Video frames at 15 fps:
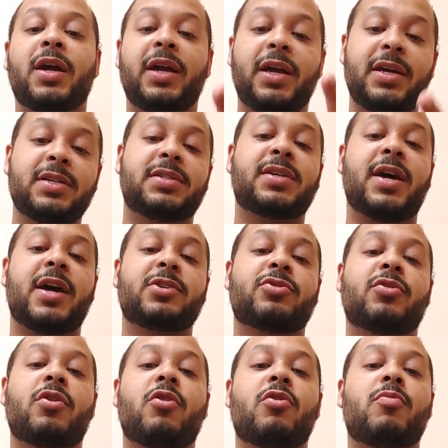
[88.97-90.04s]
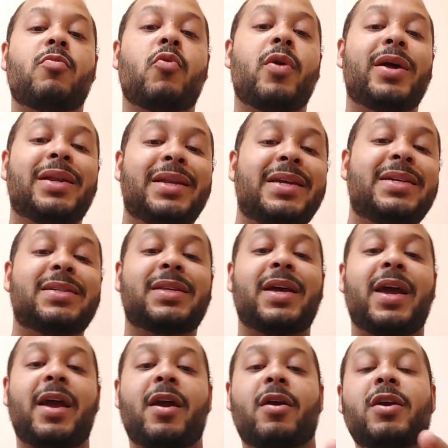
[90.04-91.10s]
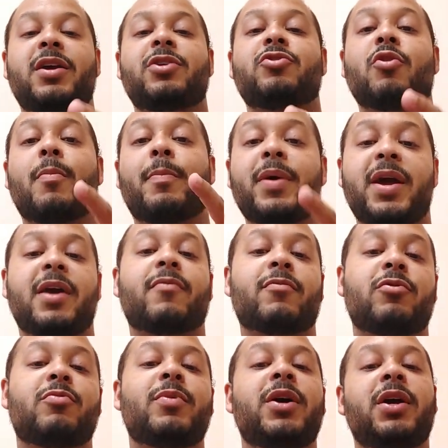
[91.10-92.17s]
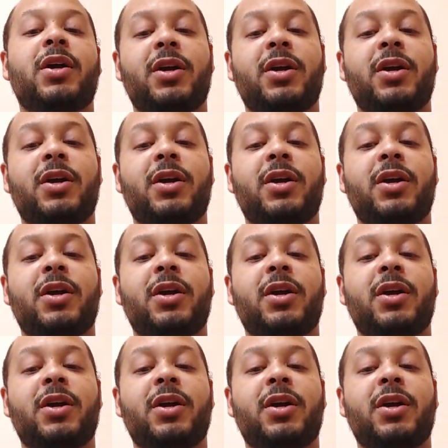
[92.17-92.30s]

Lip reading: inside your home, or at least the air in your bedroom,